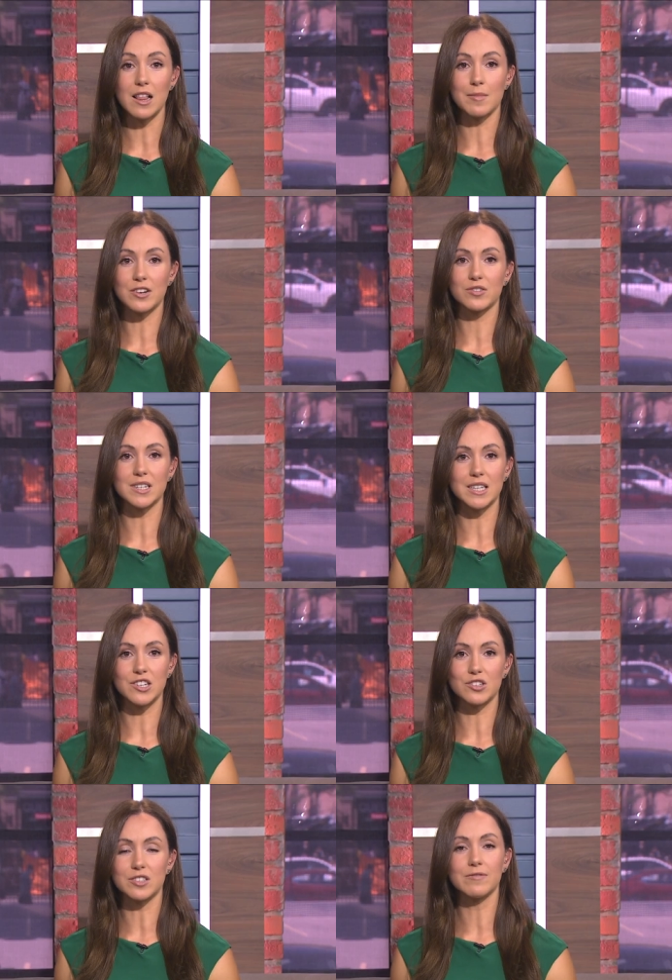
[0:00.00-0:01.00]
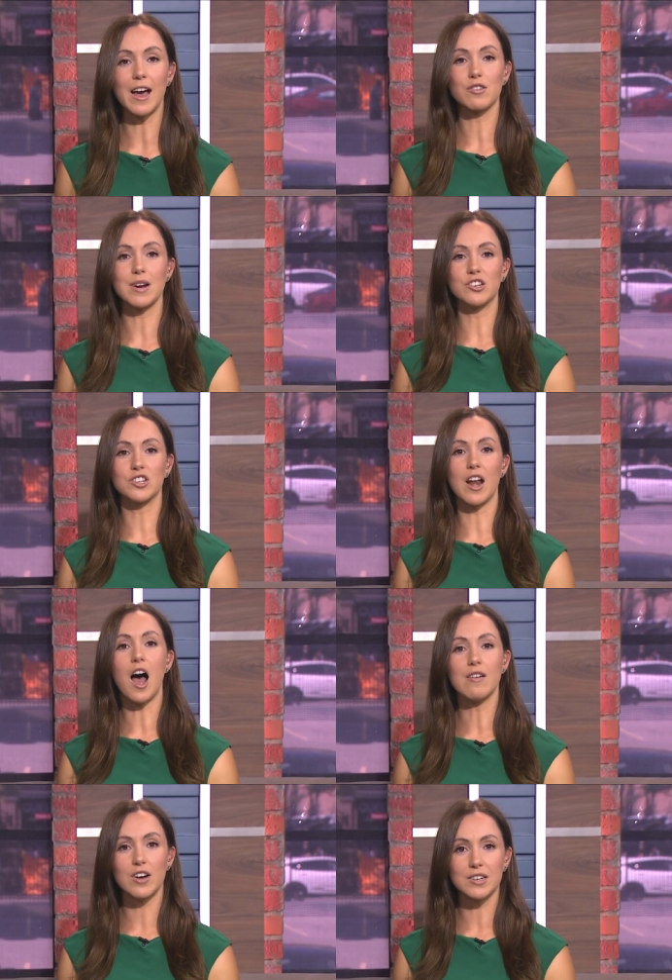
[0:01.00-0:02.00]
Elementary Teachers Federation
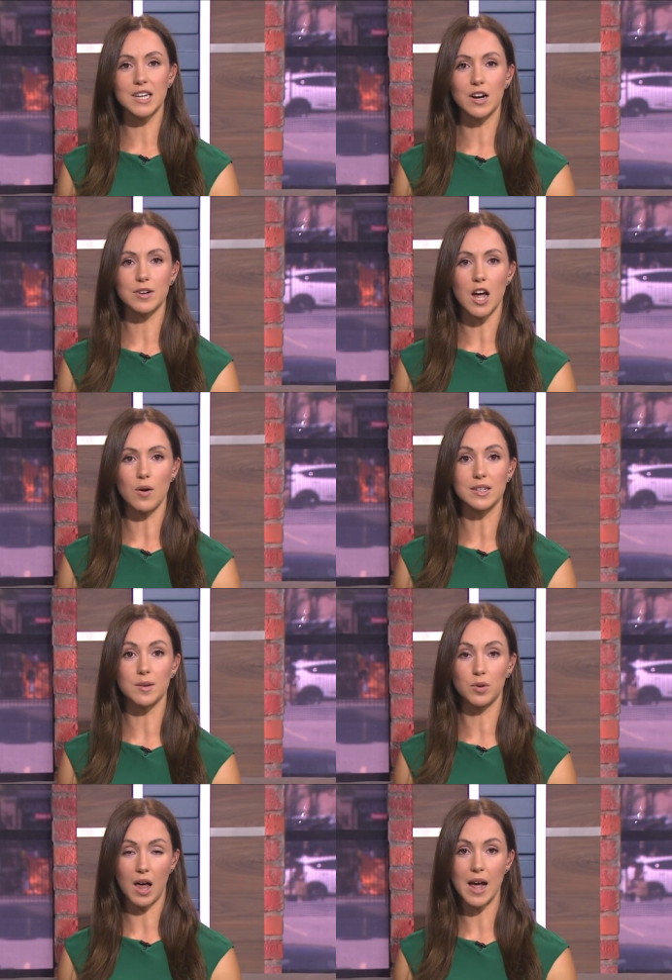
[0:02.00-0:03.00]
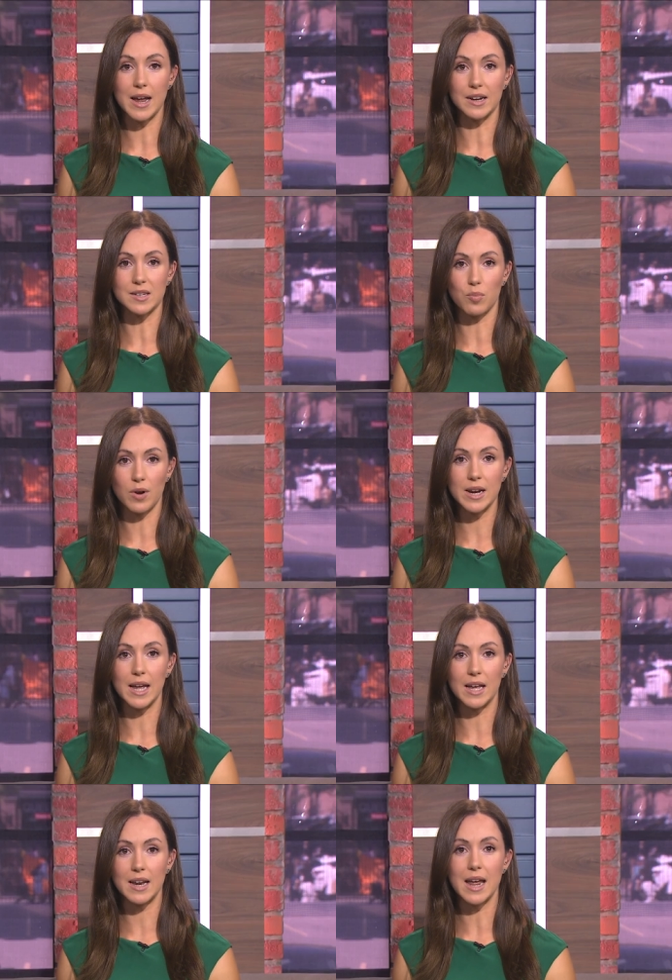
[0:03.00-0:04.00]
of Ontario is applying to bring
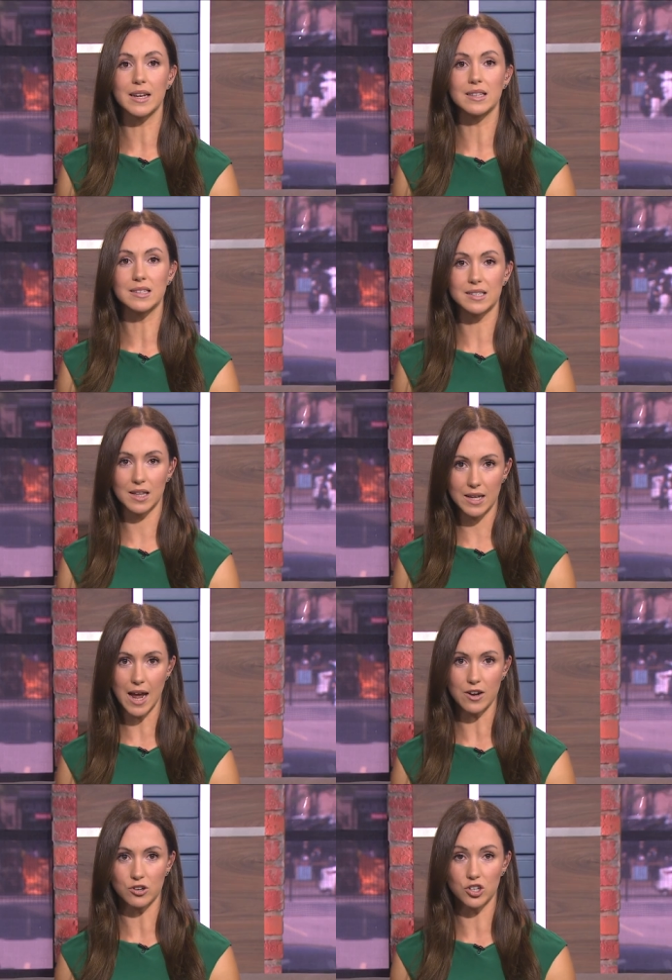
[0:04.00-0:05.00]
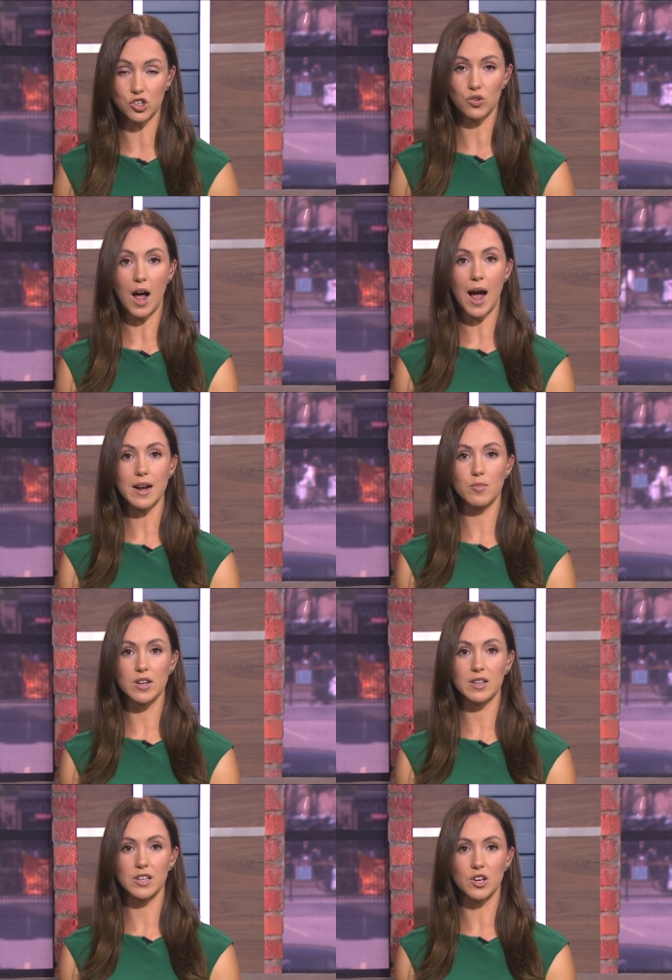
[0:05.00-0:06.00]
in a conciliator to try to
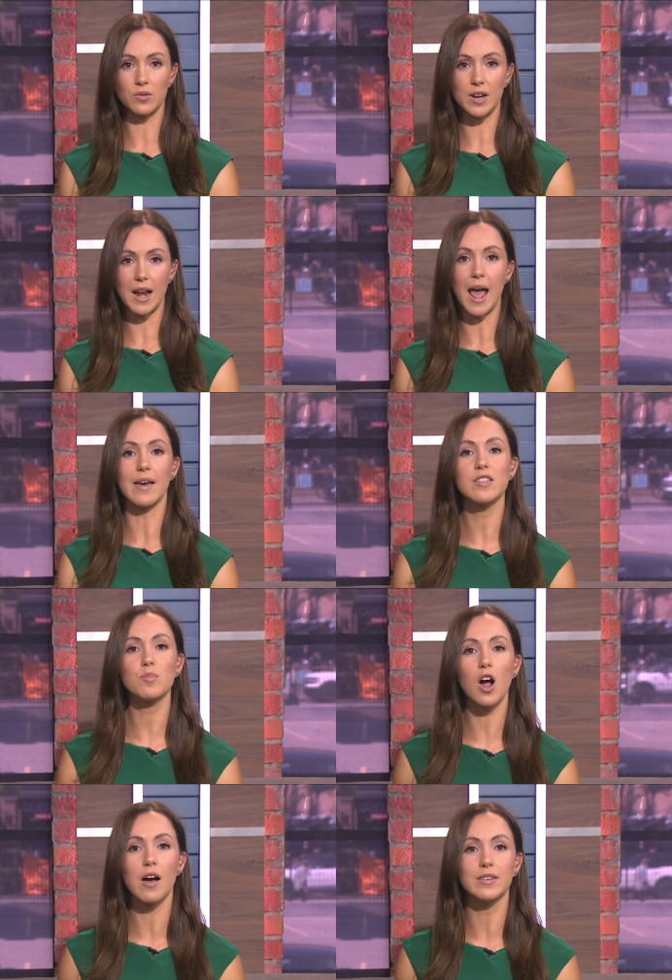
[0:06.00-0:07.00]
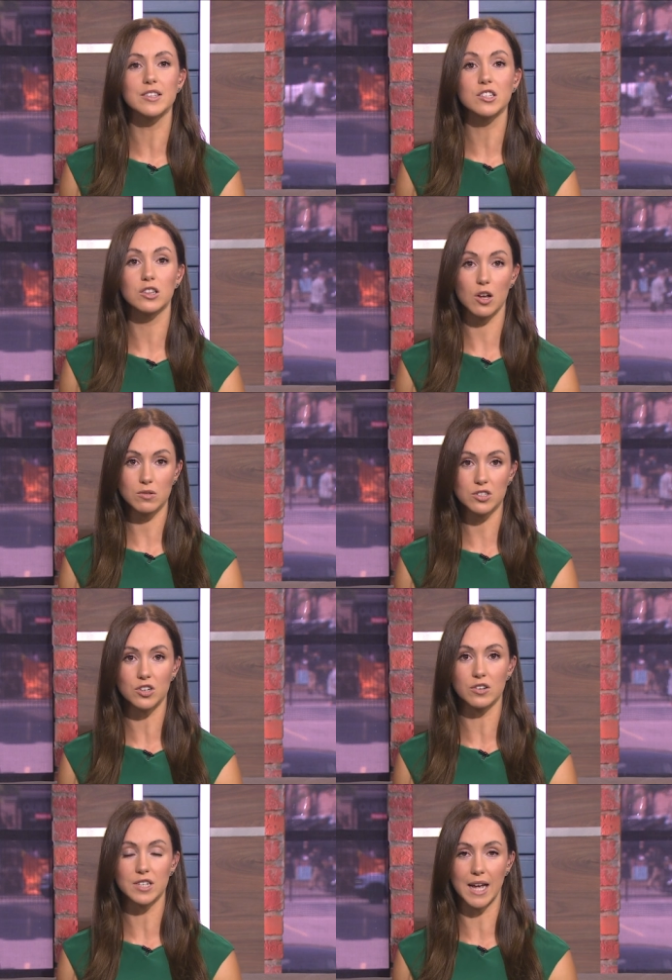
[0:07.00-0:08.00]
bring the union and the province
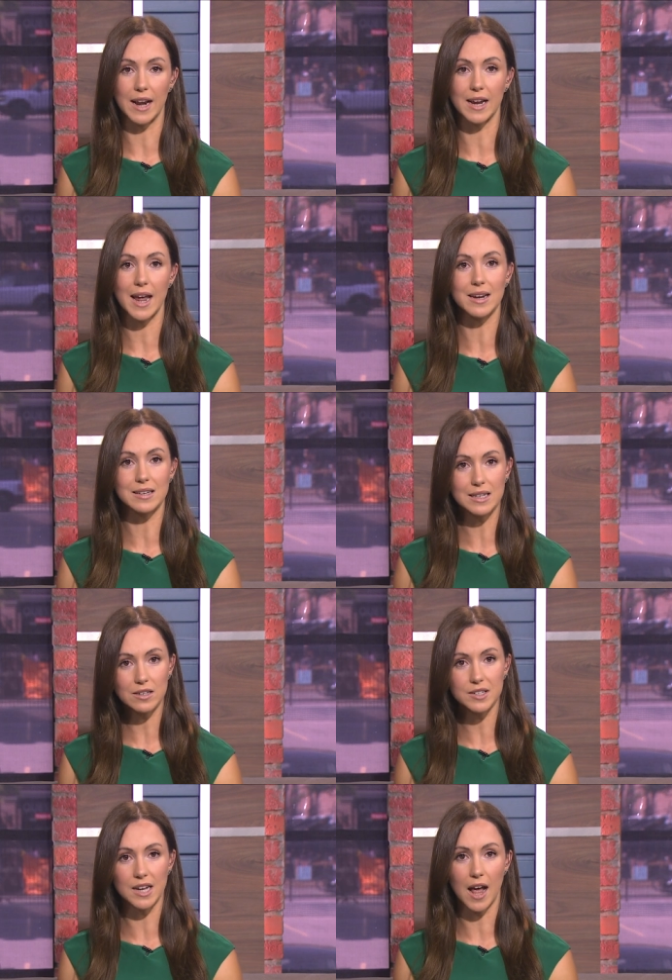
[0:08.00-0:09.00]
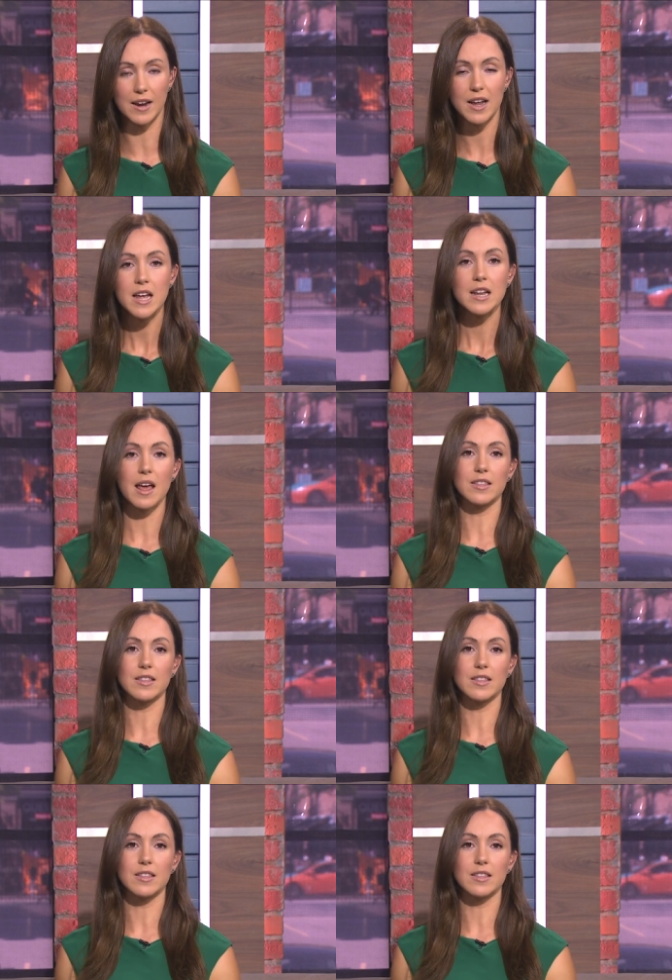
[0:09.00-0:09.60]
closer to getting a deal done. Now,